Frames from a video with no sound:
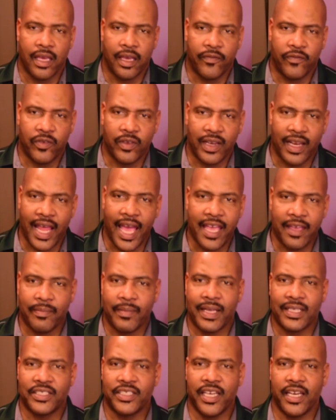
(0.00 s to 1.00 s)
If you like
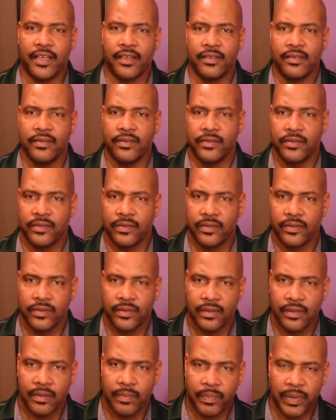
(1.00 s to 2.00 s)
my channel,
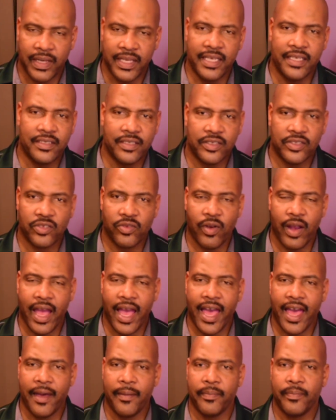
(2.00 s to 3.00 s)
please
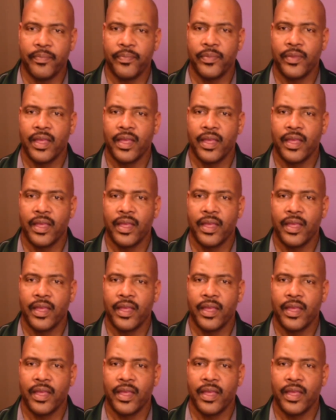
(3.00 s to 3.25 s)
subscribe.